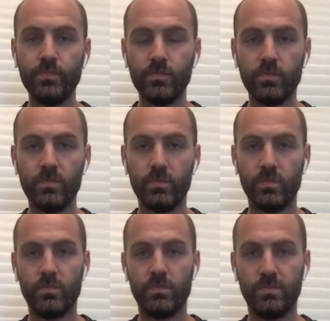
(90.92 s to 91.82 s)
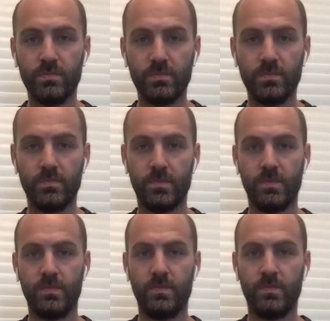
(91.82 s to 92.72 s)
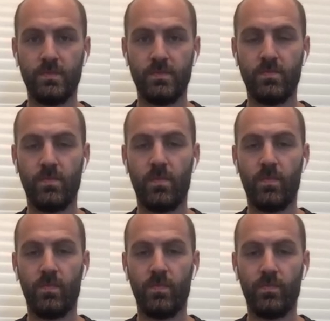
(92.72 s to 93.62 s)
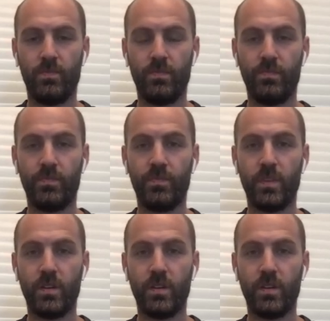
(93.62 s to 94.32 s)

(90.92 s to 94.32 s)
The person shown says nothing.